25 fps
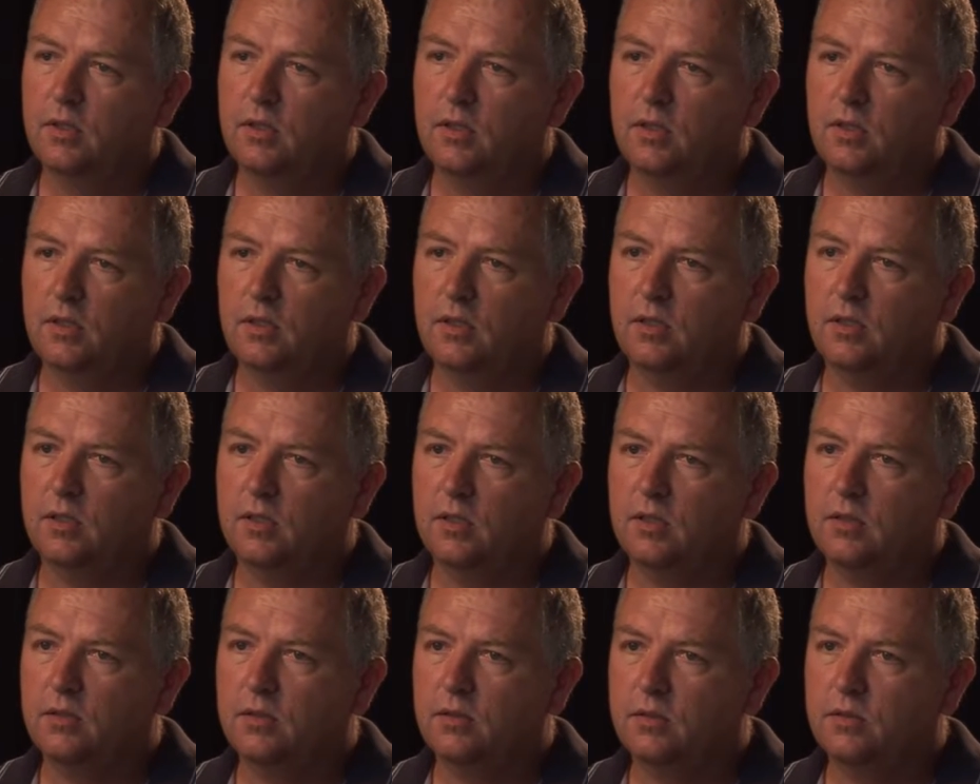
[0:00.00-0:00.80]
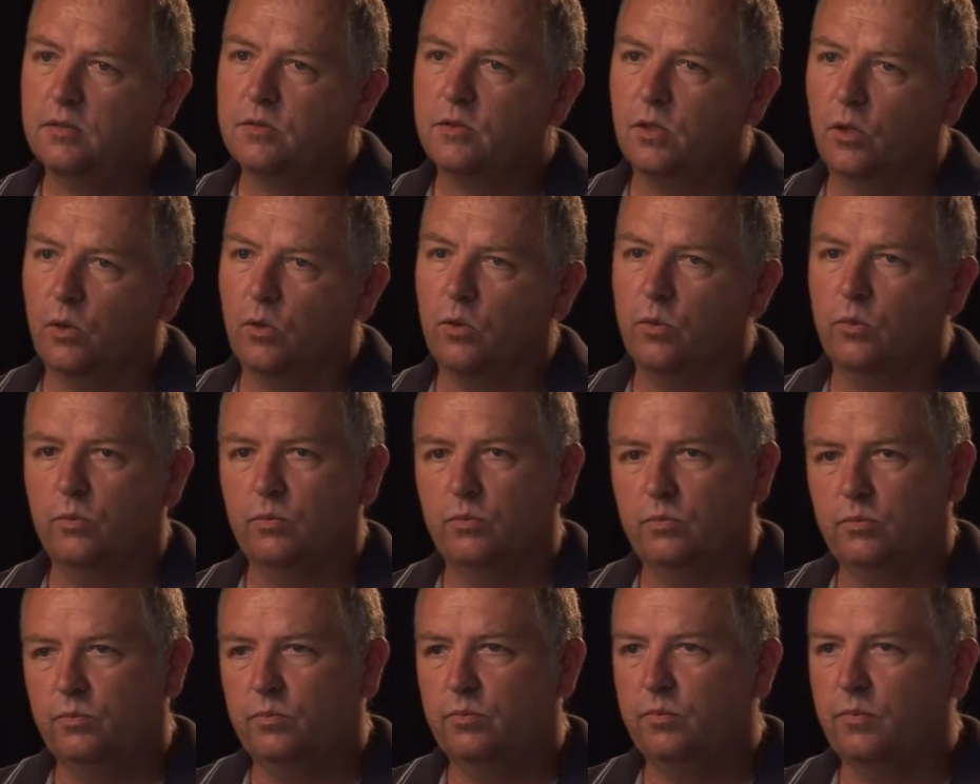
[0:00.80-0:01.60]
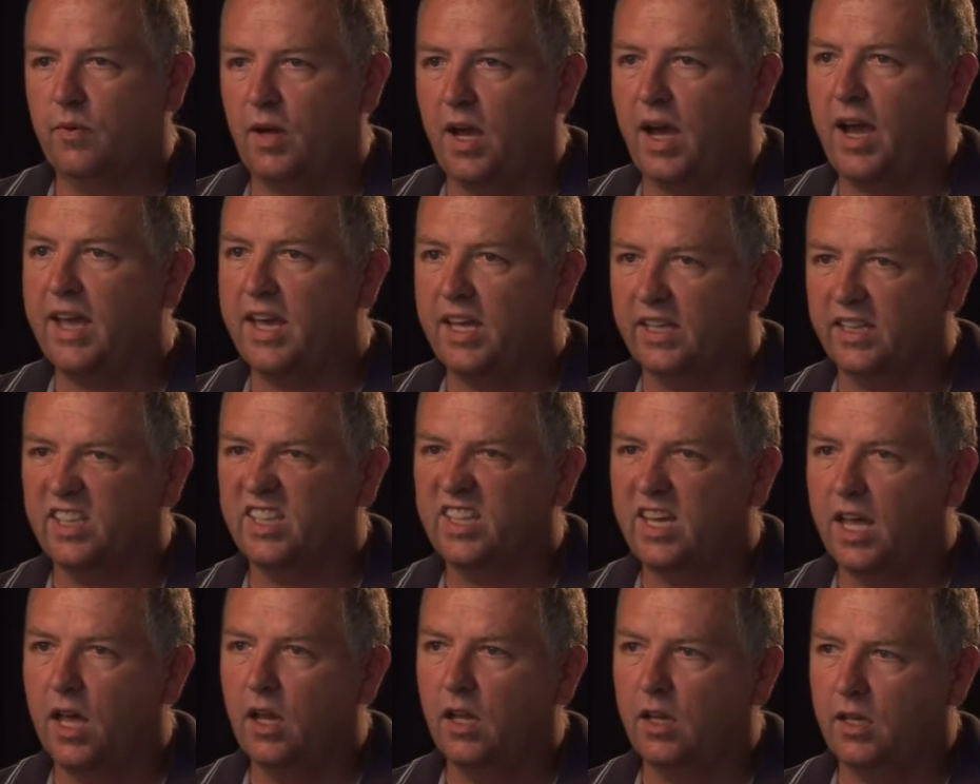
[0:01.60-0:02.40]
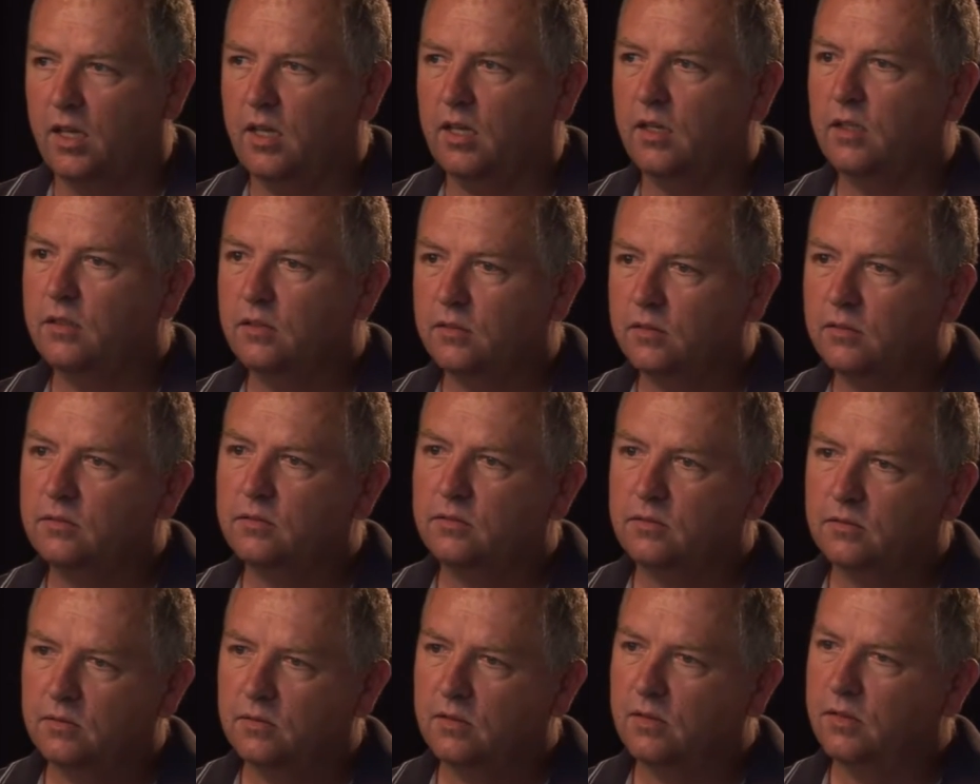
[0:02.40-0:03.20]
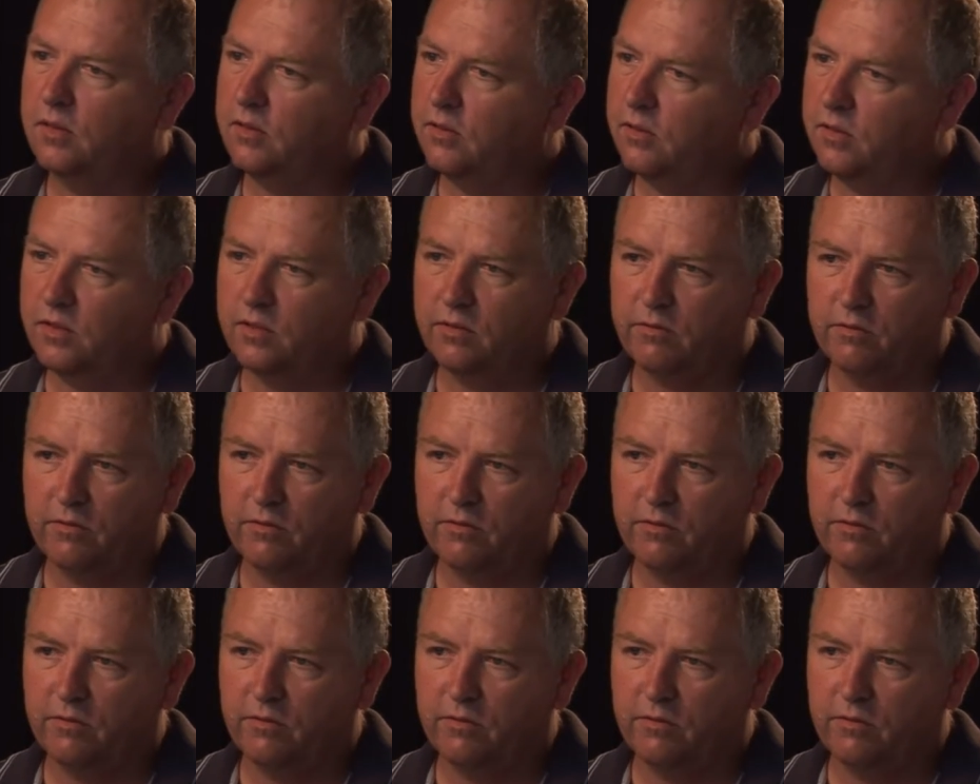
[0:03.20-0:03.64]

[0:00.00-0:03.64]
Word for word: And so I hit the tail end, or the